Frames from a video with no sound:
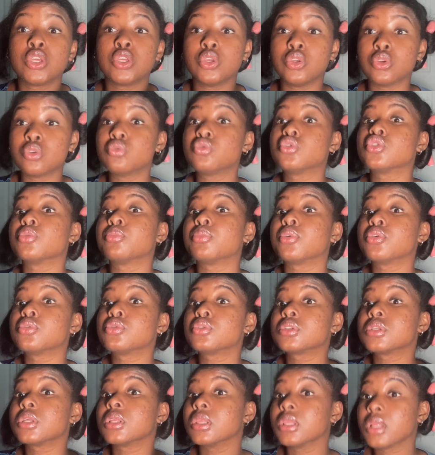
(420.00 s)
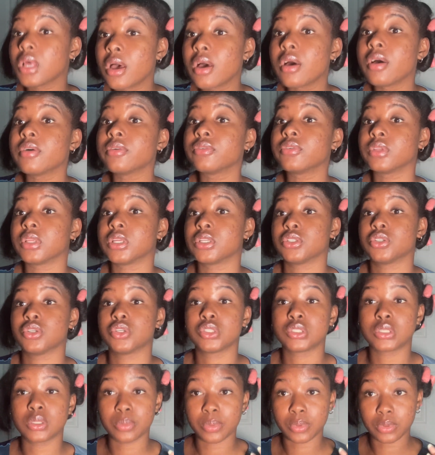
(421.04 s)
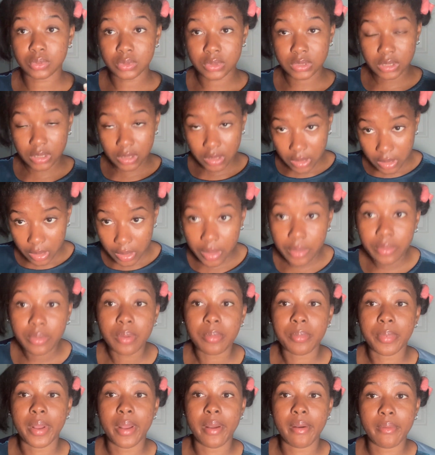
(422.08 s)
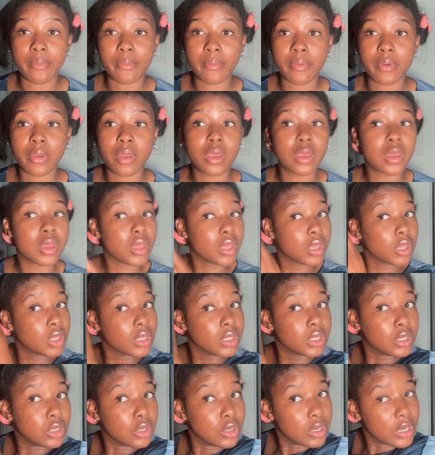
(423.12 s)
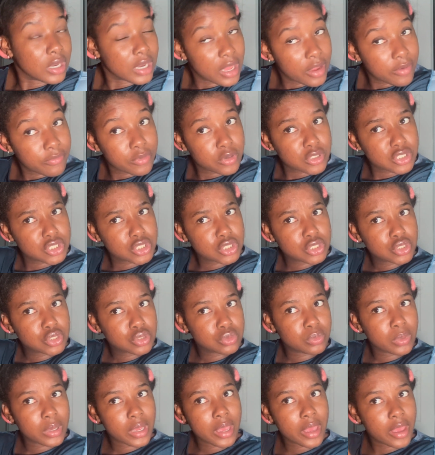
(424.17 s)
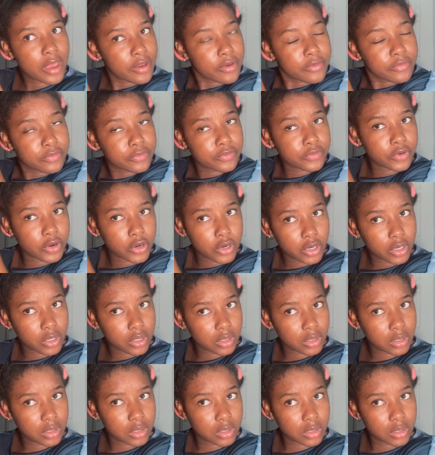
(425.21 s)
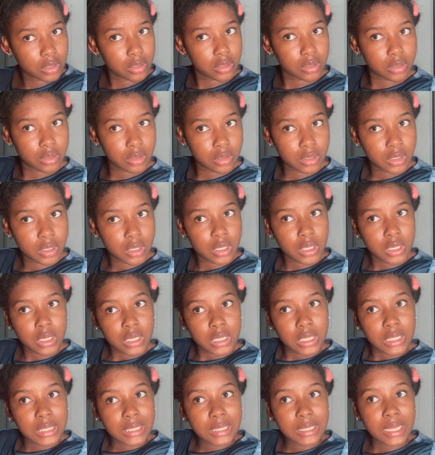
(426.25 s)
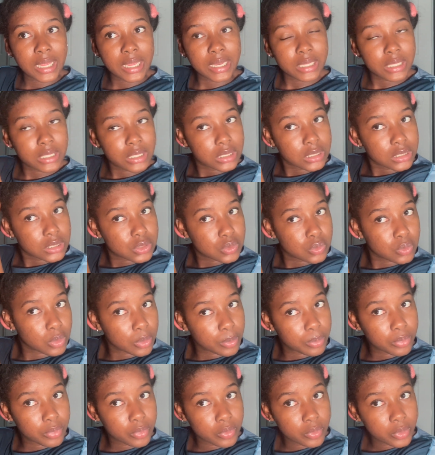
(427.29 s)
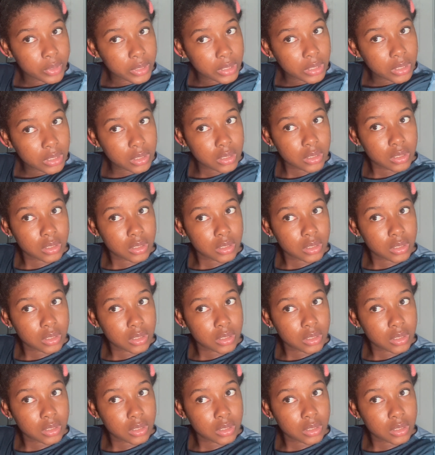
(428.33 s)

you're supposed to love and that you're supposed to care about. Never should you ever let it get to a point